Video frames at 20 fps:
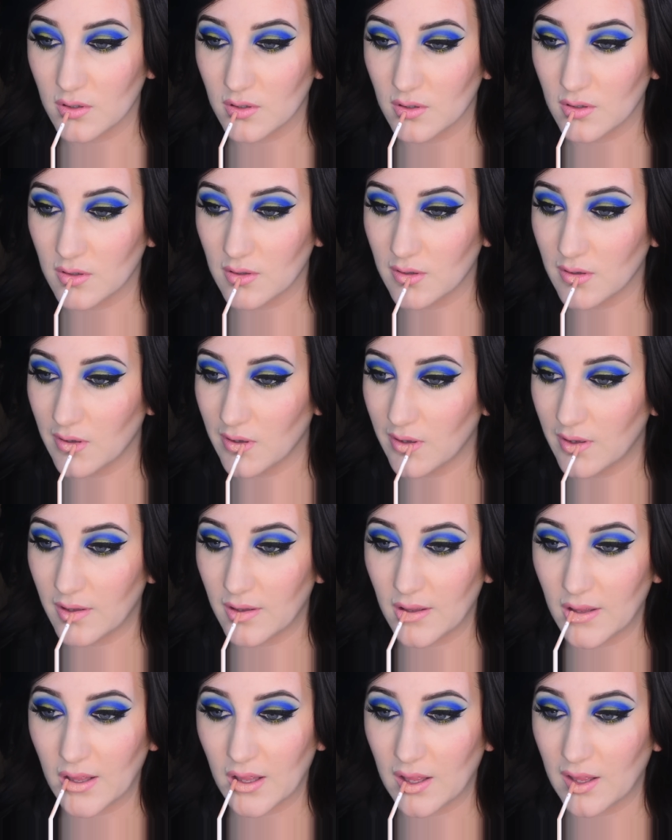And I'm
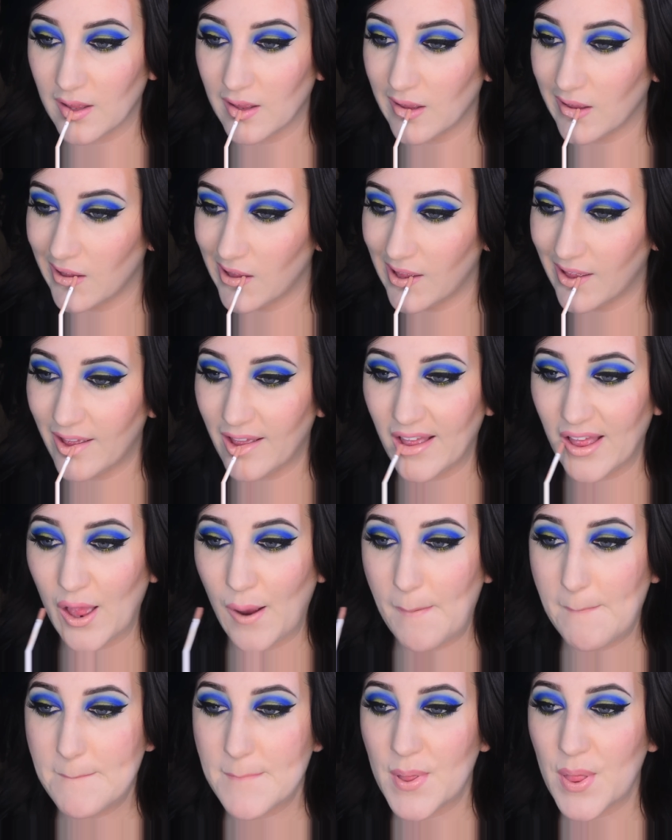topping that off with the
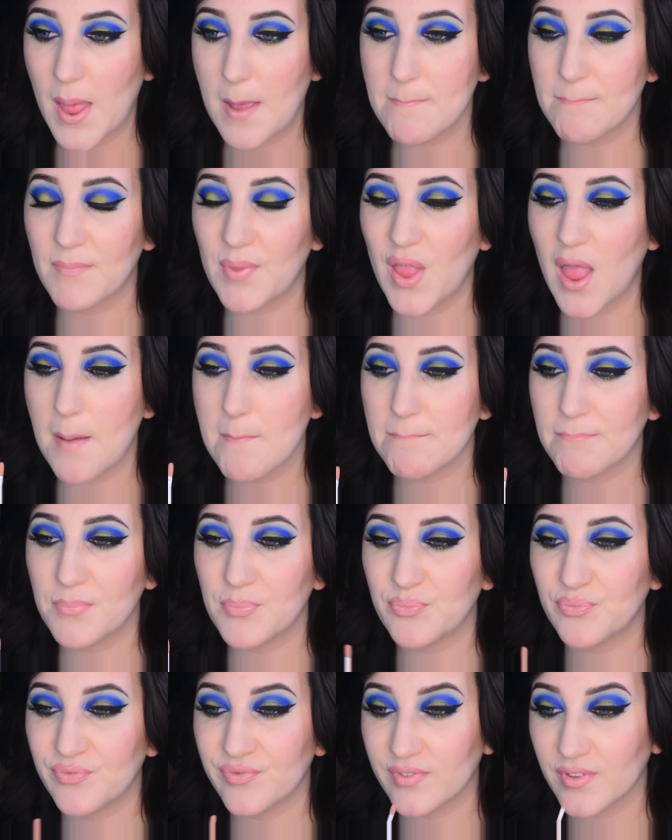Dose of Colors
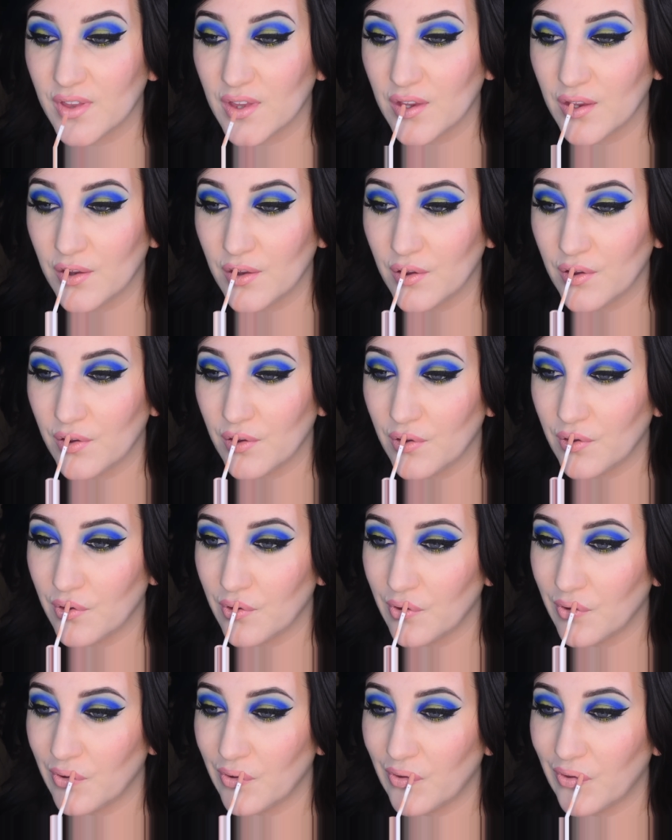gloss in
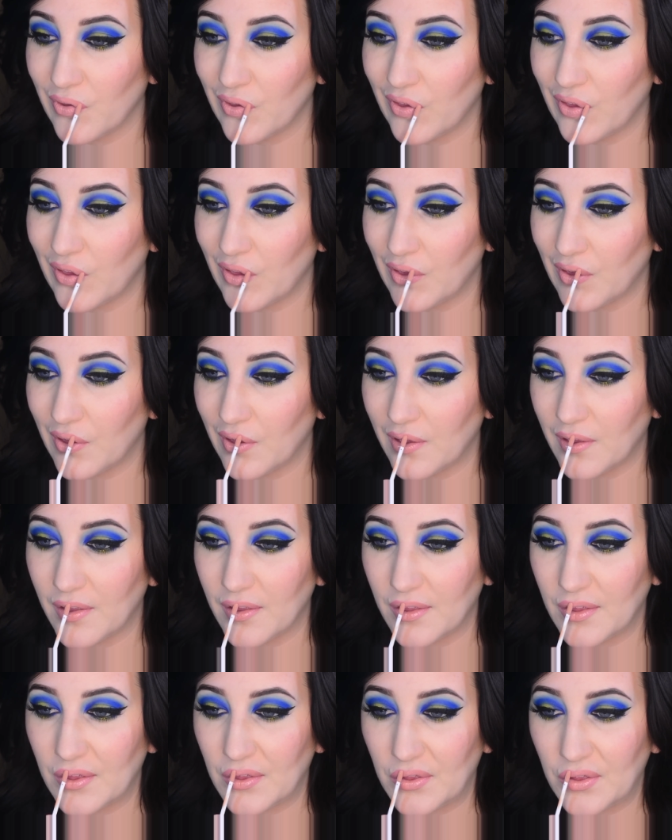Undressed to
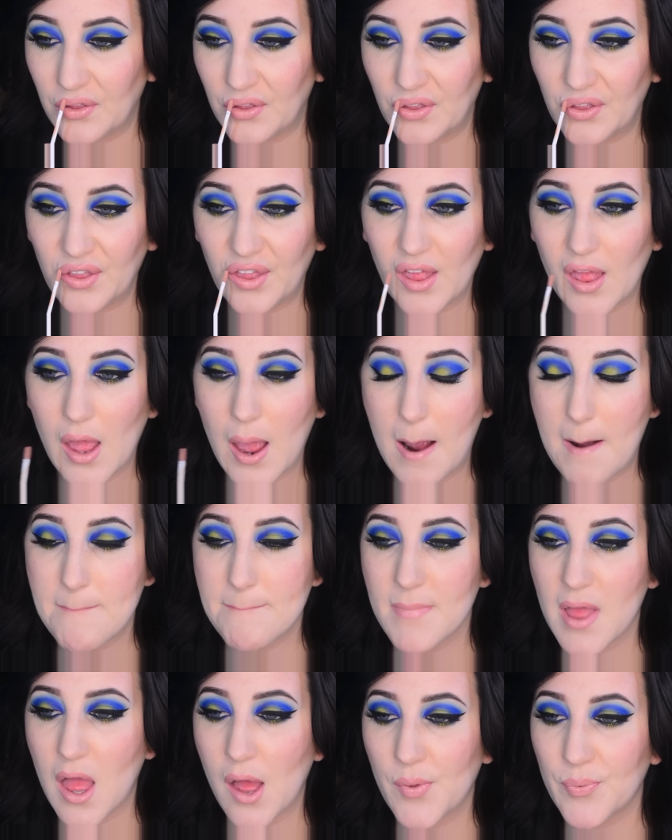tone down the
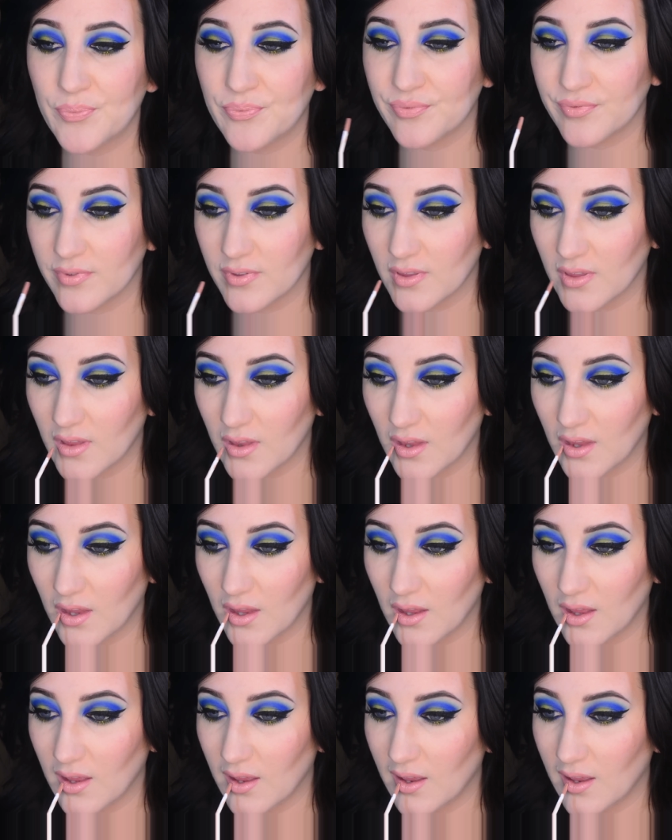pink in the lipstick.